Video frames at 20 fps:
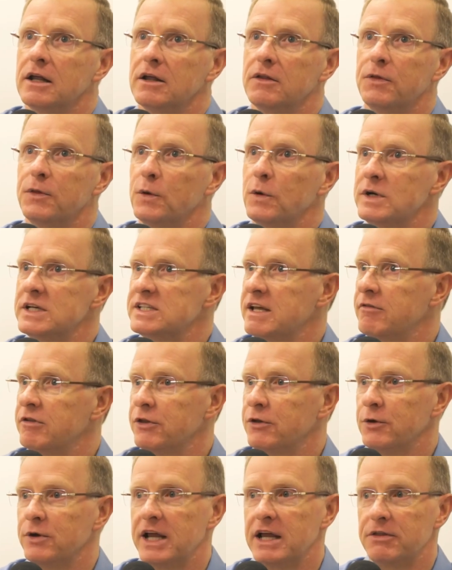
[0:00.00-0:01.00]
at 37,
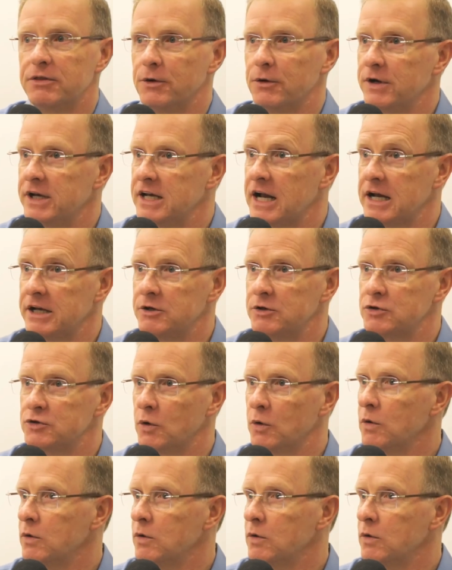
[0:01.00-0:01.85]
38, 39 years wow.